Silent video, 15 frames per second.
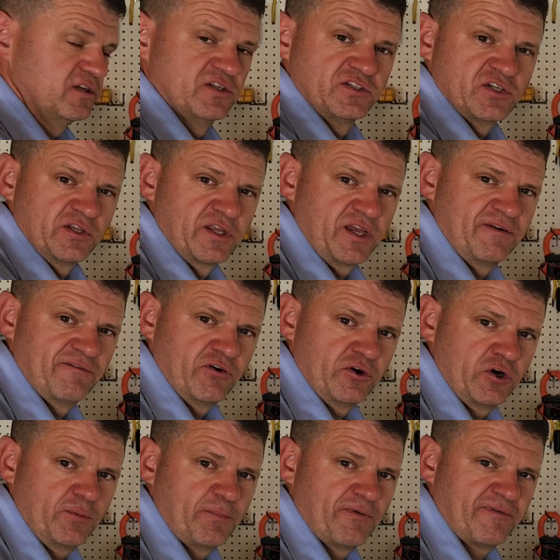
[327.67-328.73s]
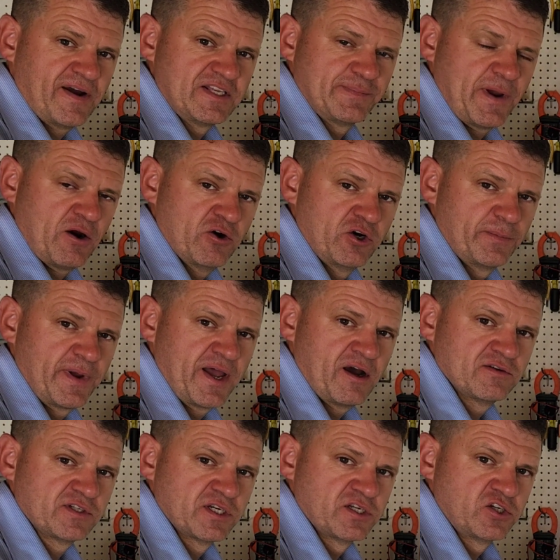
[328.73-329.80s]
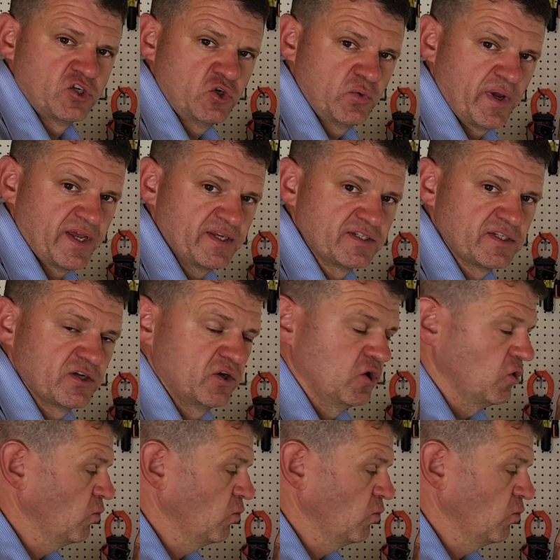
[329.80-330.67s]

So the inverter provides power to my house in two ways.